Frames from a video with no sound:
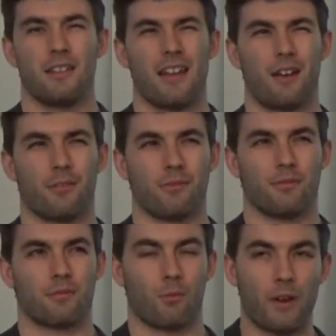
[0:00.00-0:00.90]
Now,
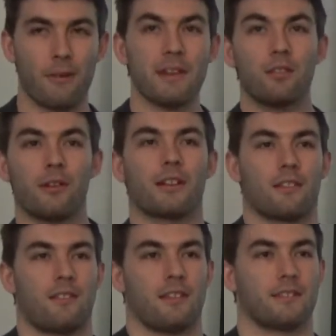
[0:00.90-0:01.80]
the way we look at
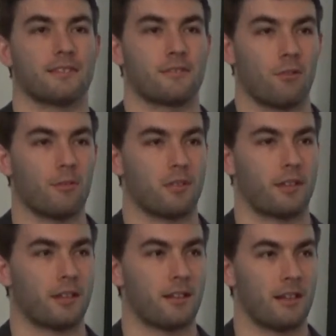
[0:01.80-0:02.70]
things
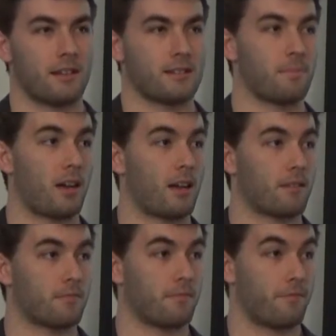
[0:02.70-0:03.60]
normally is
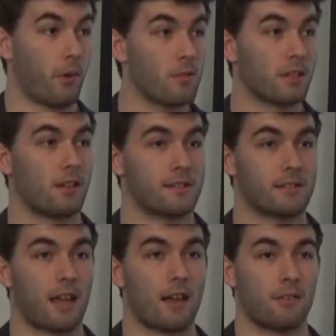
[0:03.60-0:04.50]
by photons
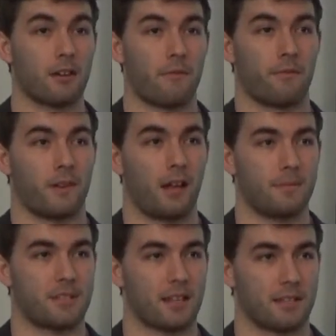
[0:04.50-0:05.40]
scattering off of an
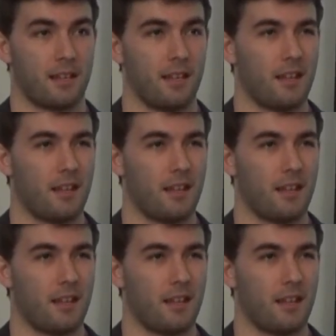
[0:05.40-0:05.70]
object.